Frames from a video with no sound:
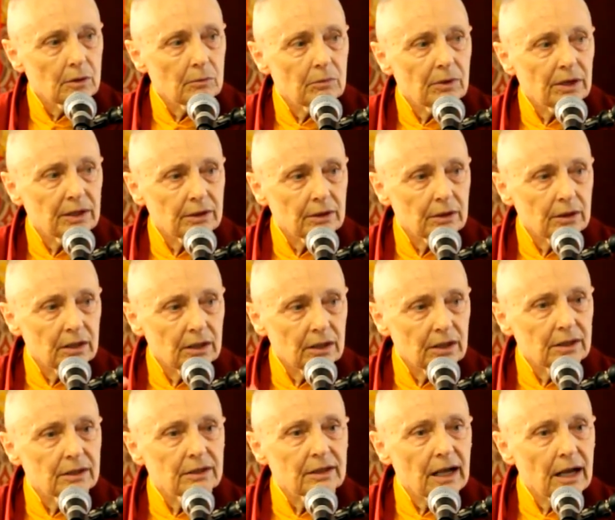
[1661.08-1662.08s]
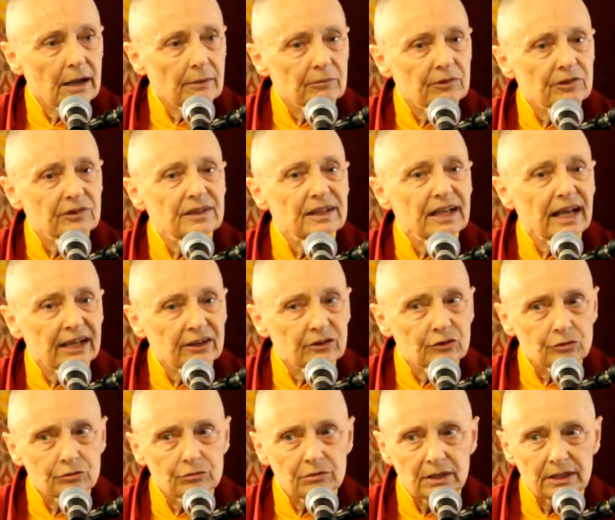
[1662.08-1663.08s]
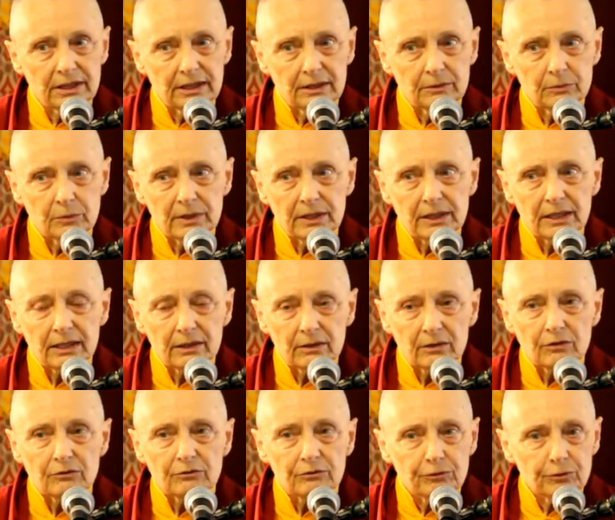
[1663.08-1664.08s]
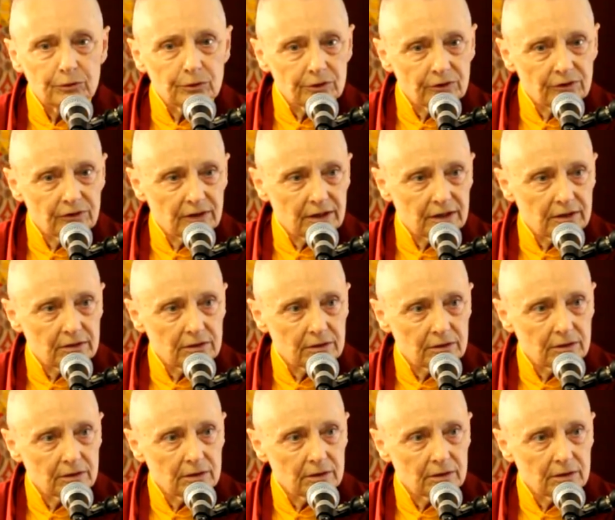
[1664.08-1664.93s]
but it comes naturally. We cannot force it.